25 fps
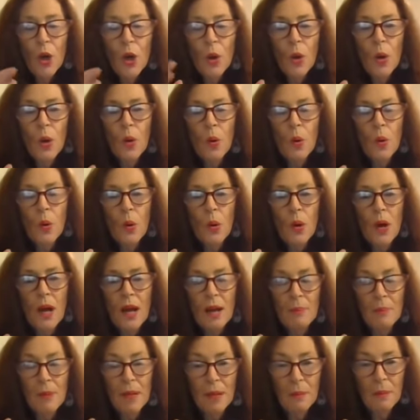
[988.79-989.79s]
or
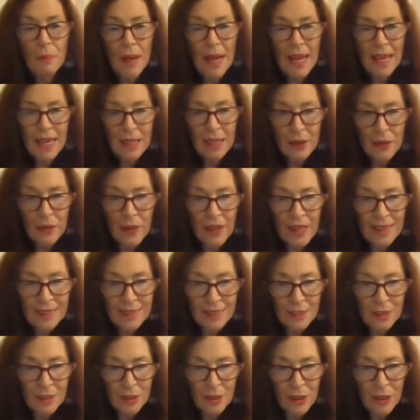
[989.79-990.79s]
are being paid
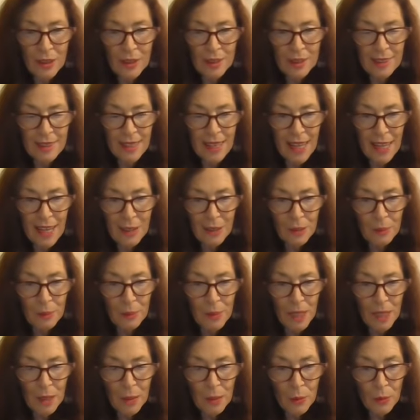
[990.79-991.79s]
$1,000 an hour to
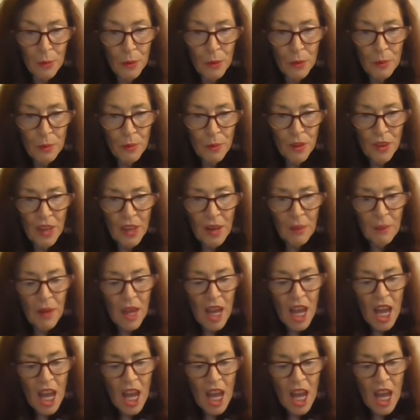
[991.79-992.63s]
be in a room with him.